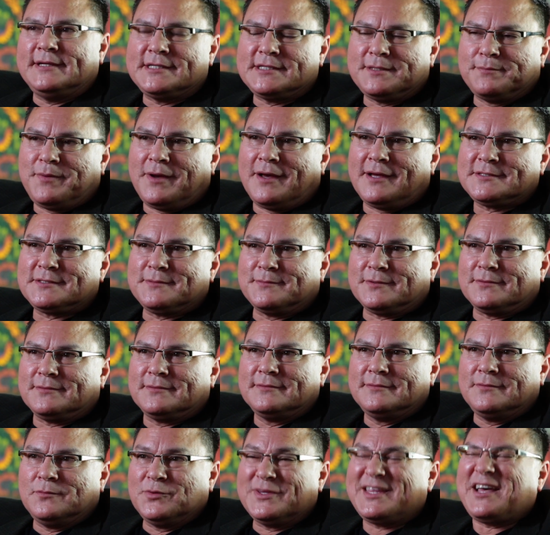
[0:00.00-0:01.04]
Is it possible?
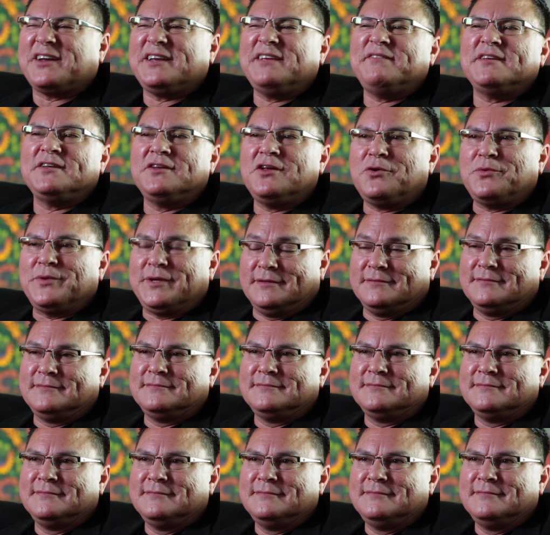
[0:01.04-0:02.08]
Without even knowing?
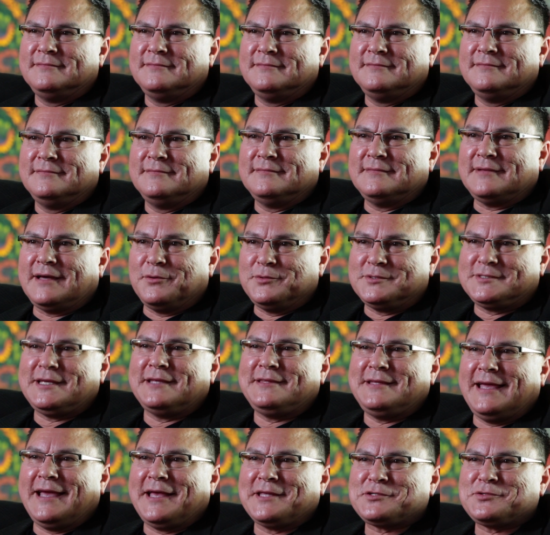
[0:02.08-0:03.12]
I would say
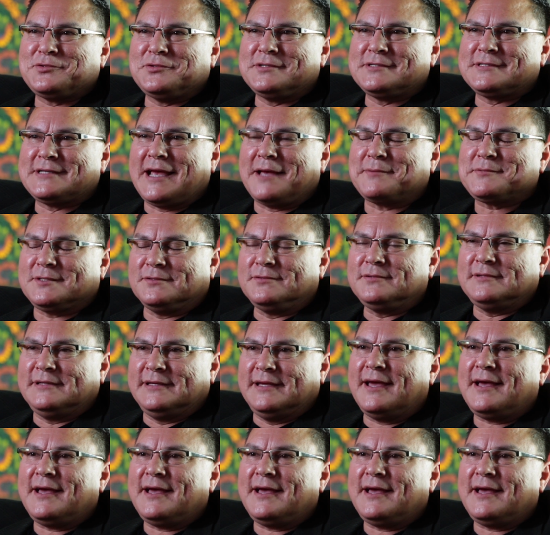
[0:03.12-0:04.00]
the answer is absolutely